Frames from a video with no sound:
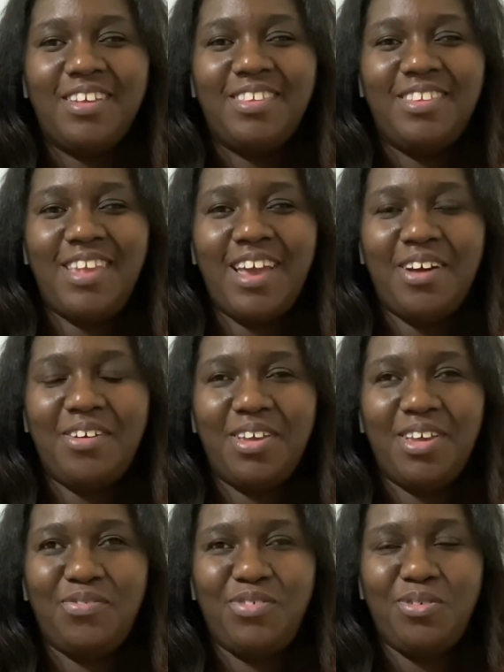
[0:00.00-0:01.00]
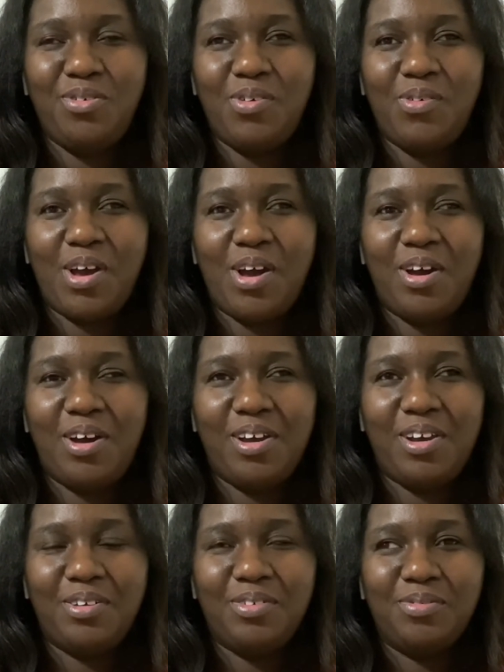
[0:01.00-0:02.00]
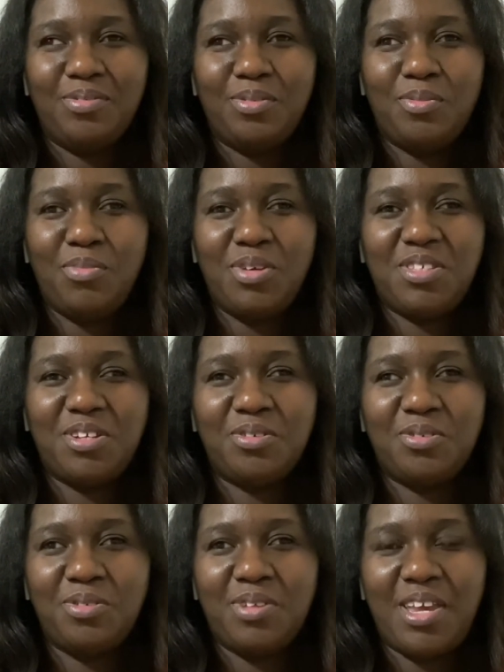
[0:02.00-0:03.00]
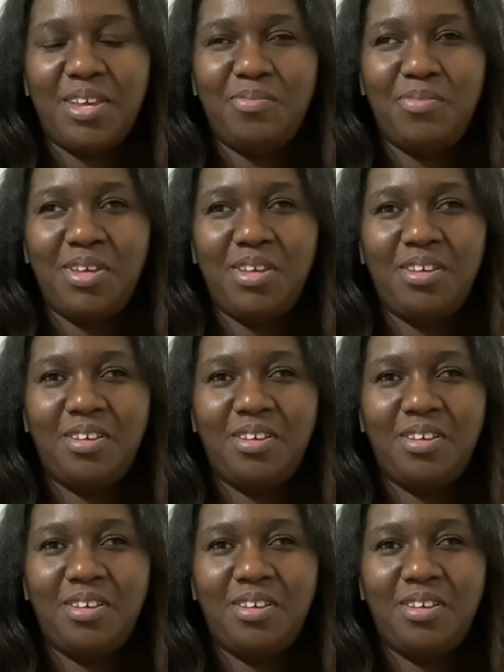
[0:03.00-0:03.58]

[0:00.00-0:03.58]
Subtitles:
Now, if you are maternal like me,